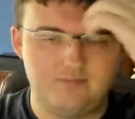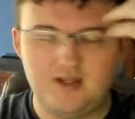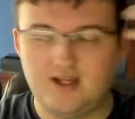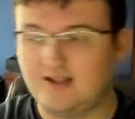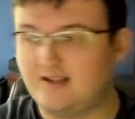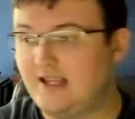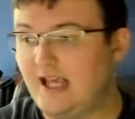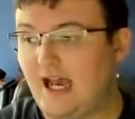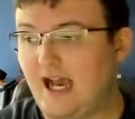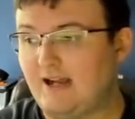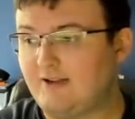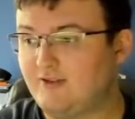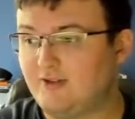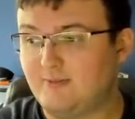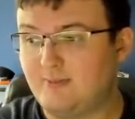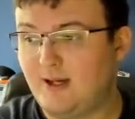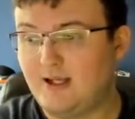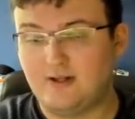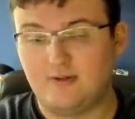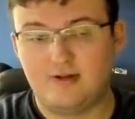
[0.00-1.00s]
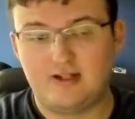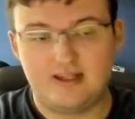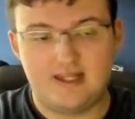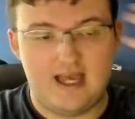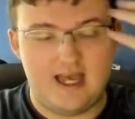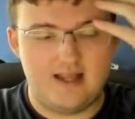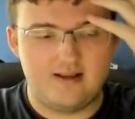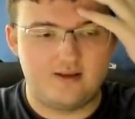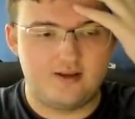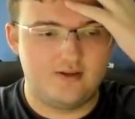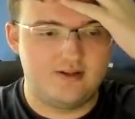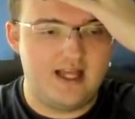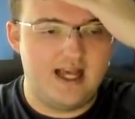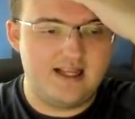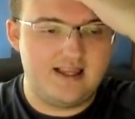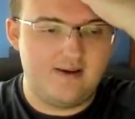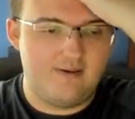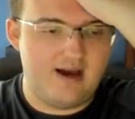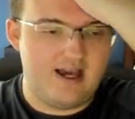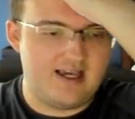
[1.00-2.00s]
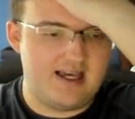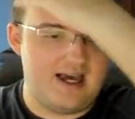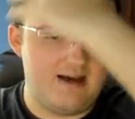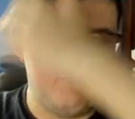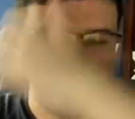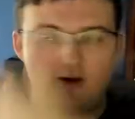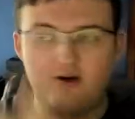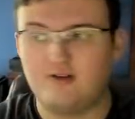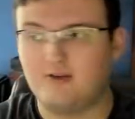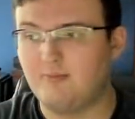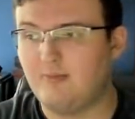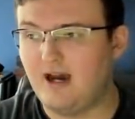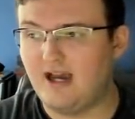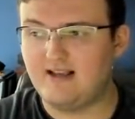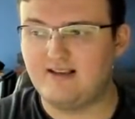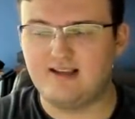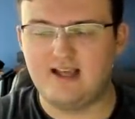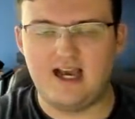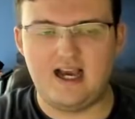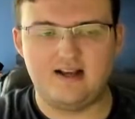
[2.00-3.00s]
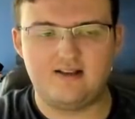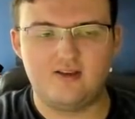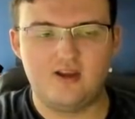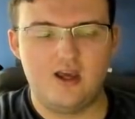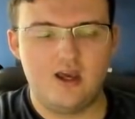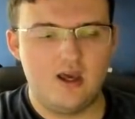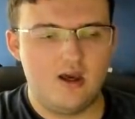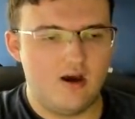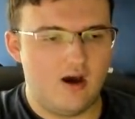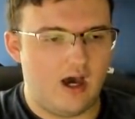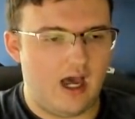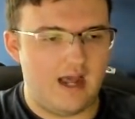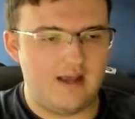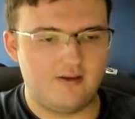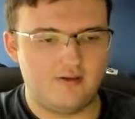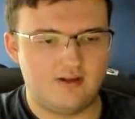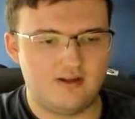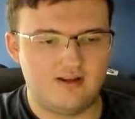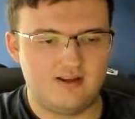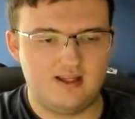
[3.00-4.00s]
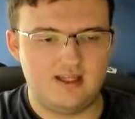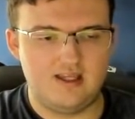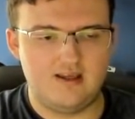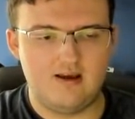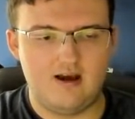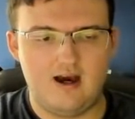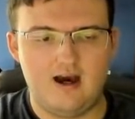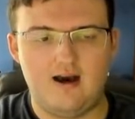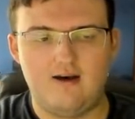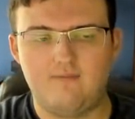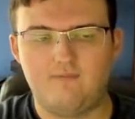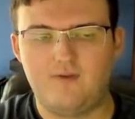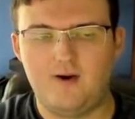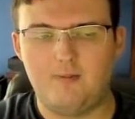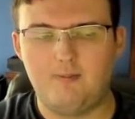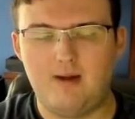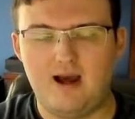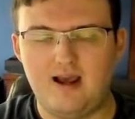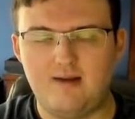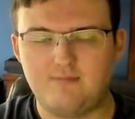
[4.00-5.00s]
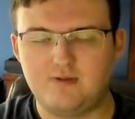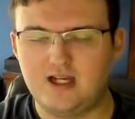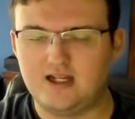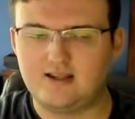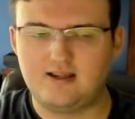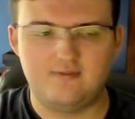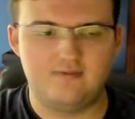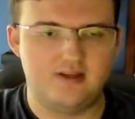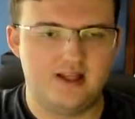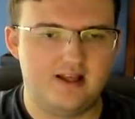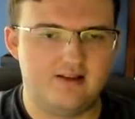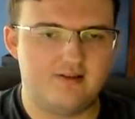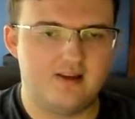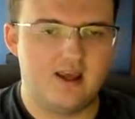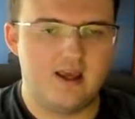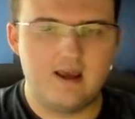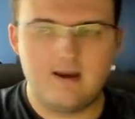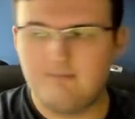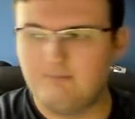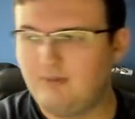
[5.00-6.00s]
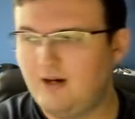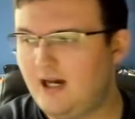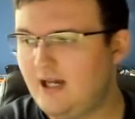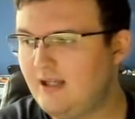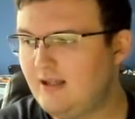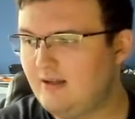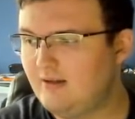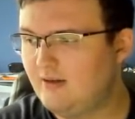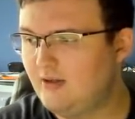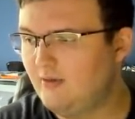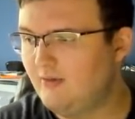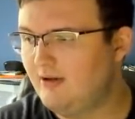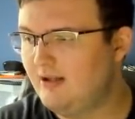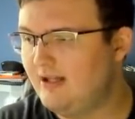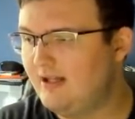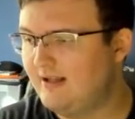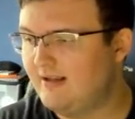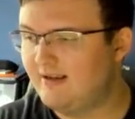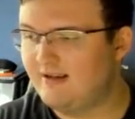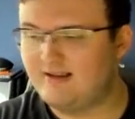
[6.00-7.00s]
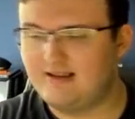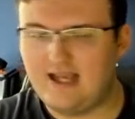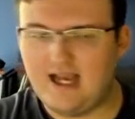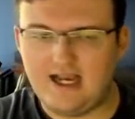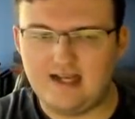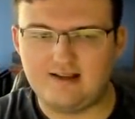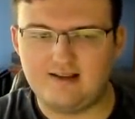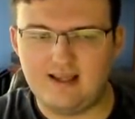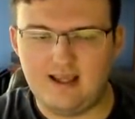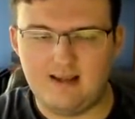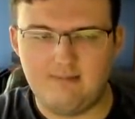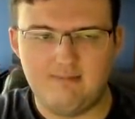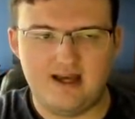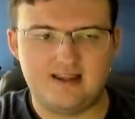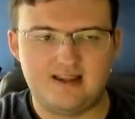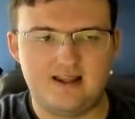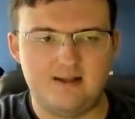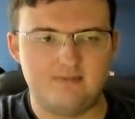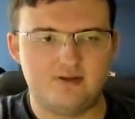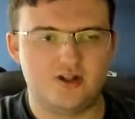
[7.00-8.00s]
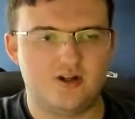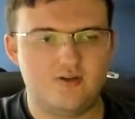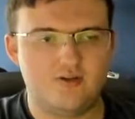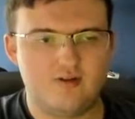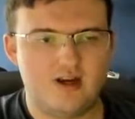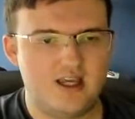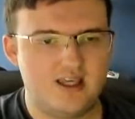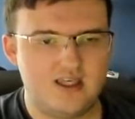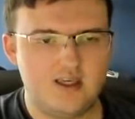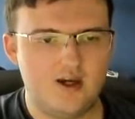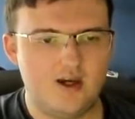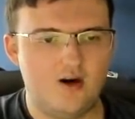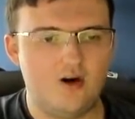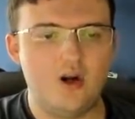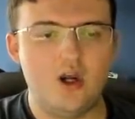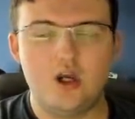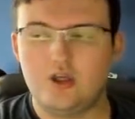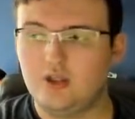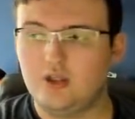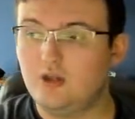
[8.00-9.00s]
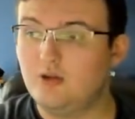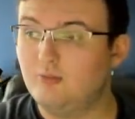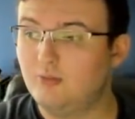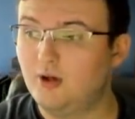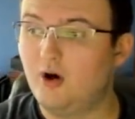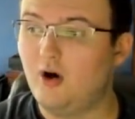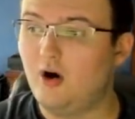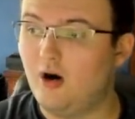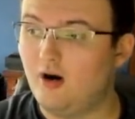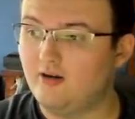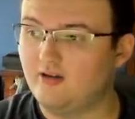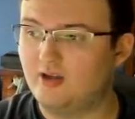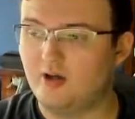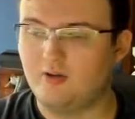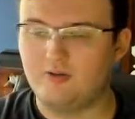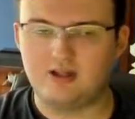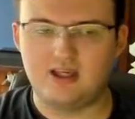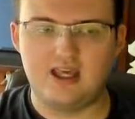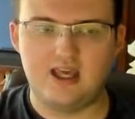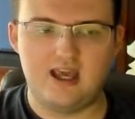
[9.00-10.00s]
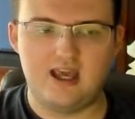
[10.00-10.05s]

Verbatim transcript: sack just by doing that. So that's how I got most of my sacks, as you can see from my objective list. But doing this exact same method I'm showing you right here, you will also get